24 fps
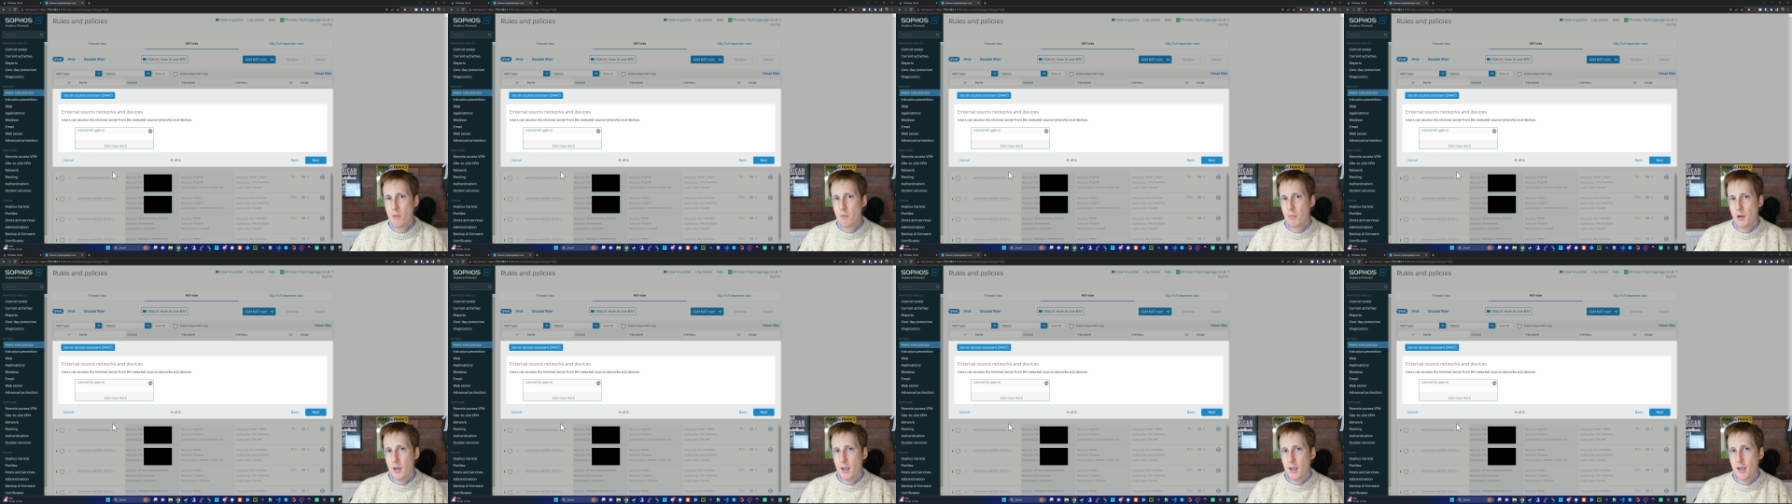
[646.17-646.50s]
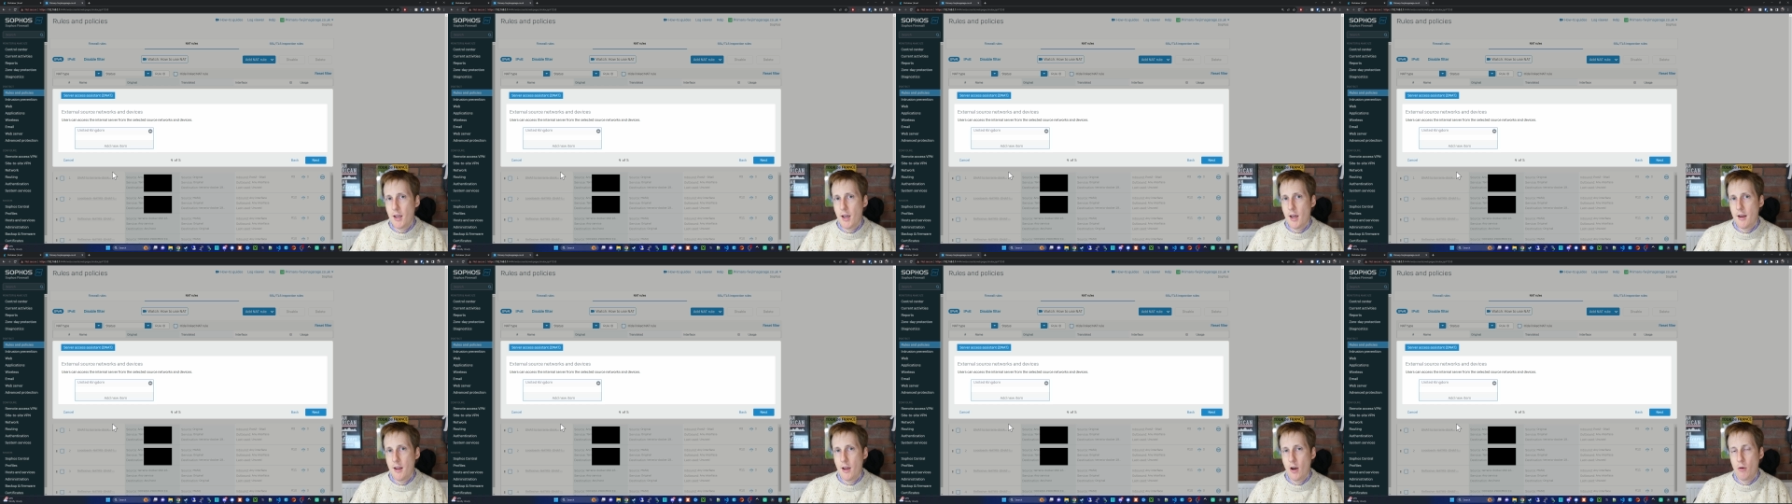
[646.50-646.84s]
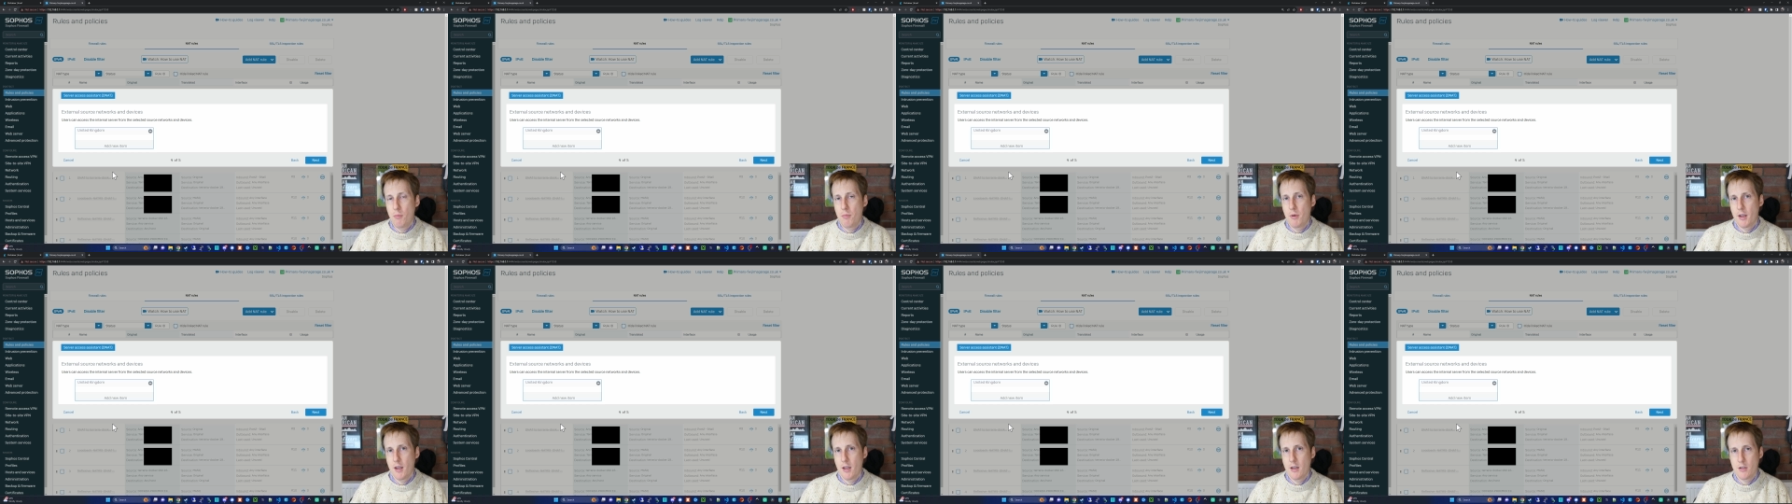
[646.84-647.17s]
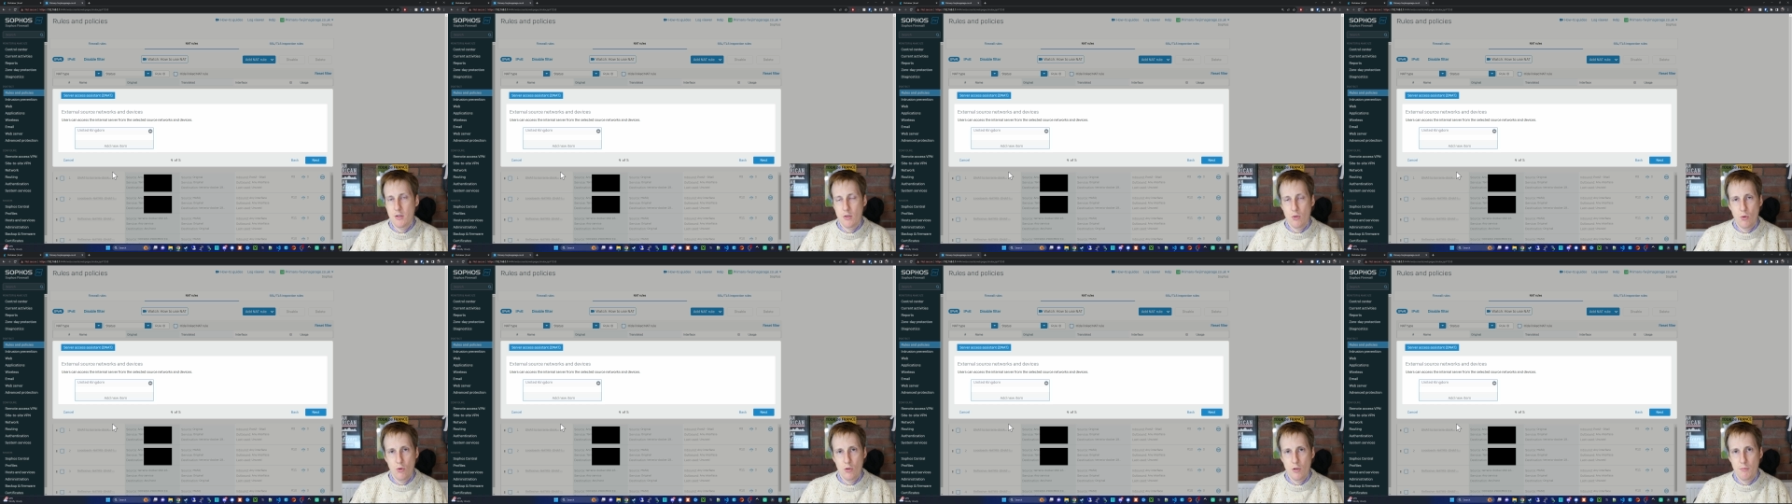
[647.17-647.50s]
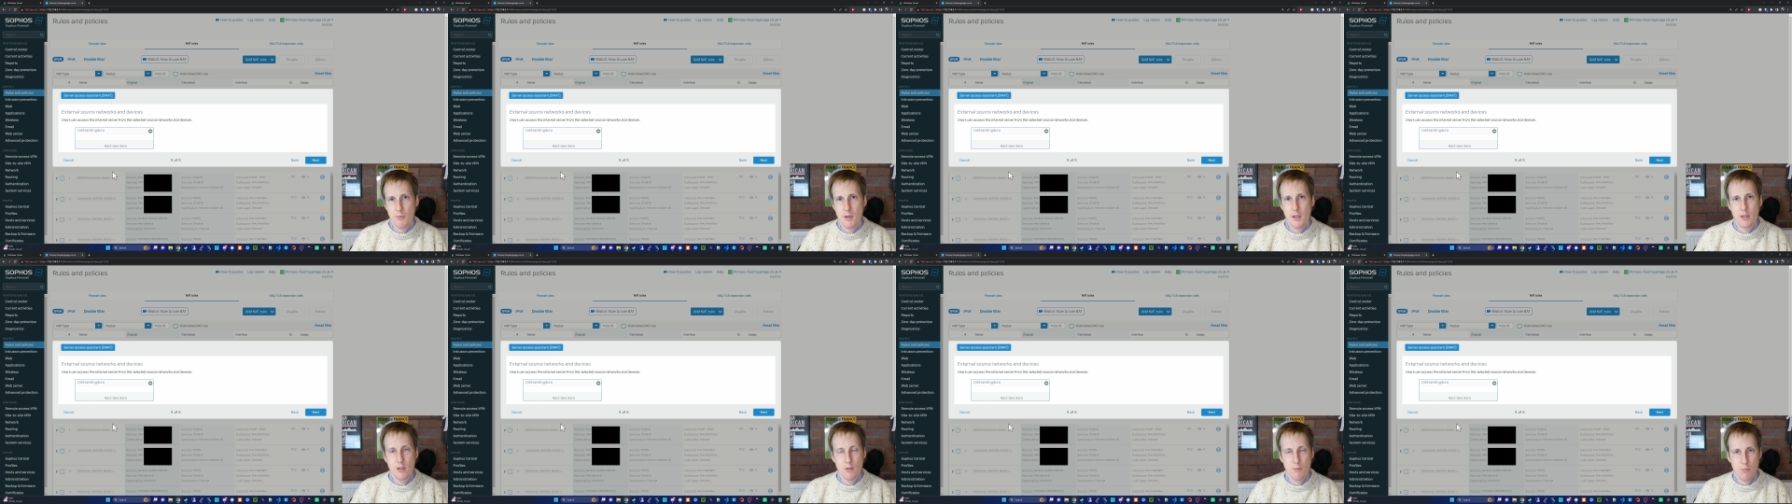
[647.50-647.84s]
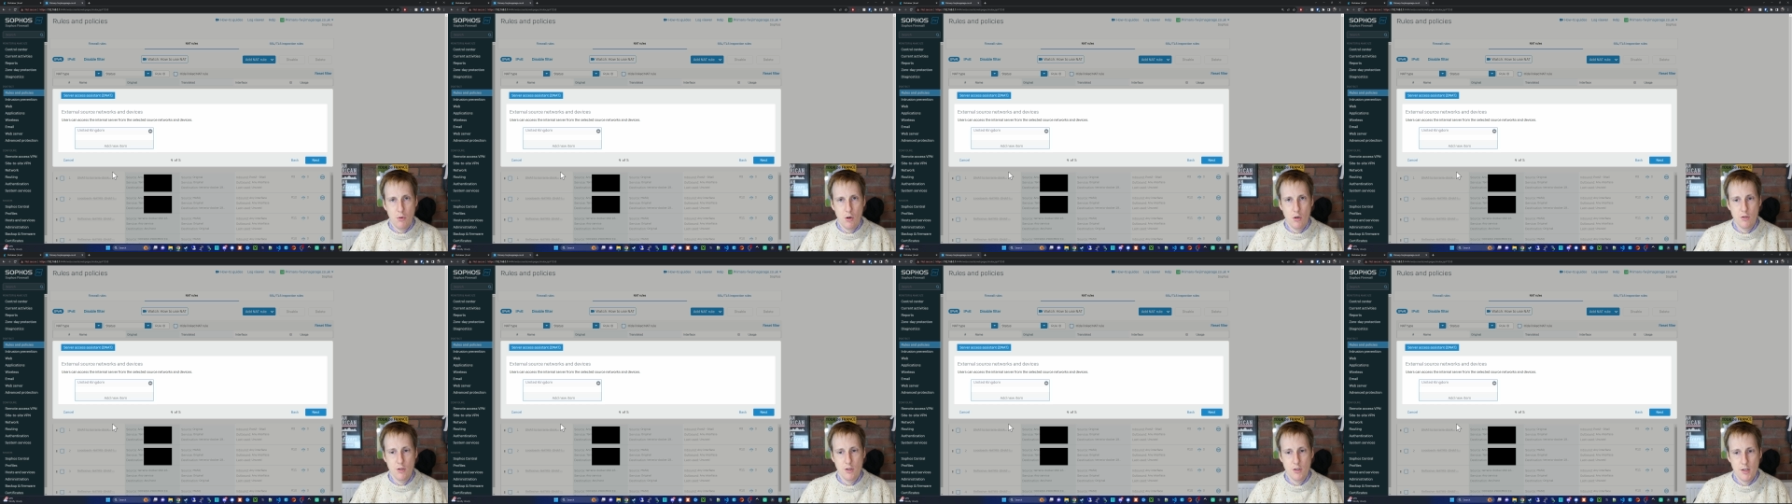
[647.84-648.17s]
but it can help against
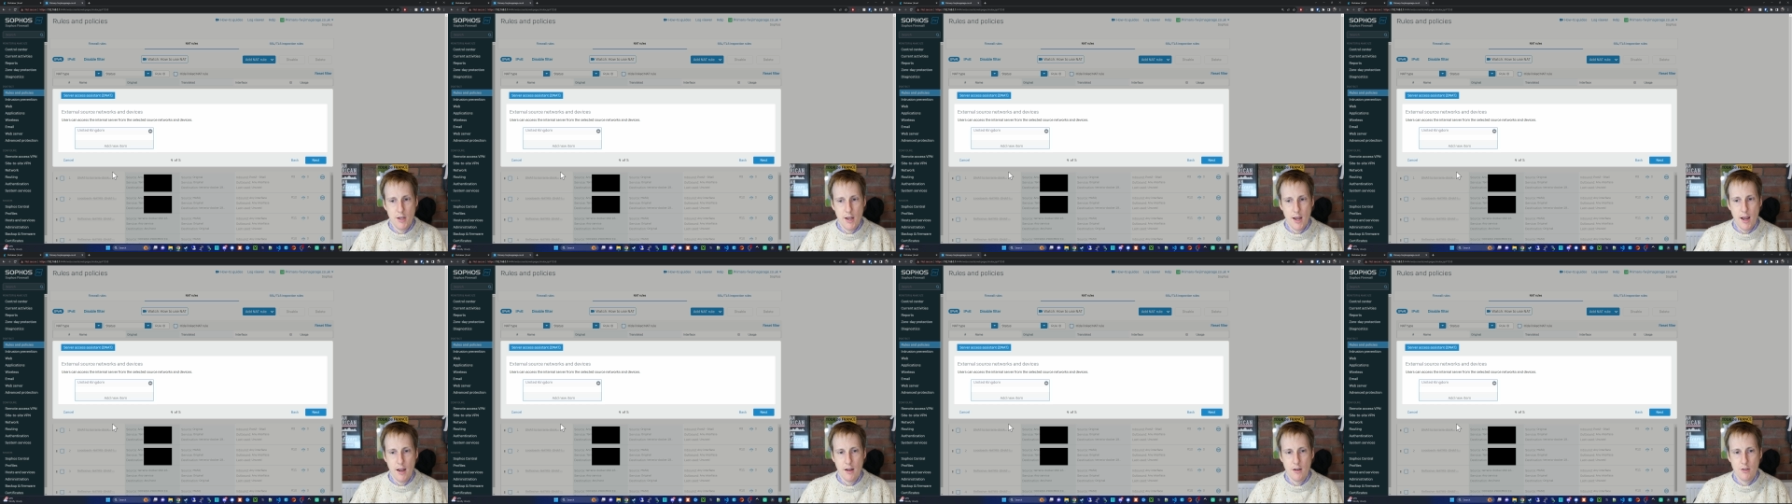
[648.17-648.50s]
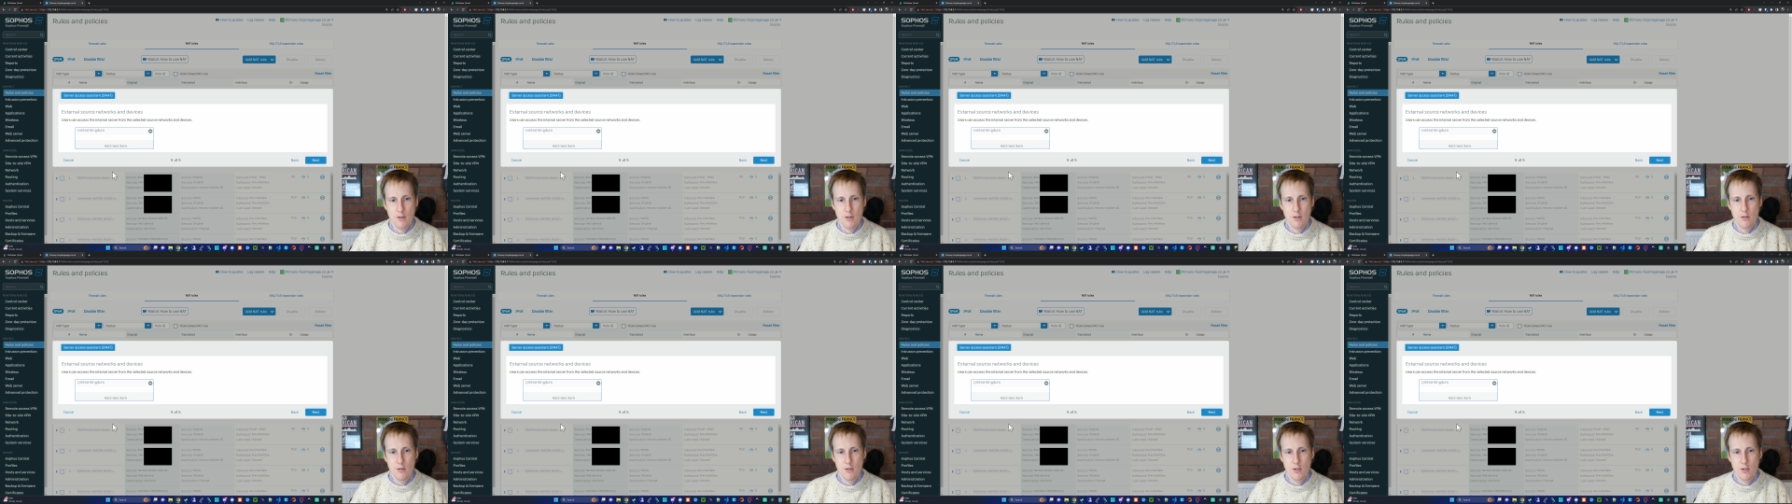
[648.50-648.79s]
automated bot attacks,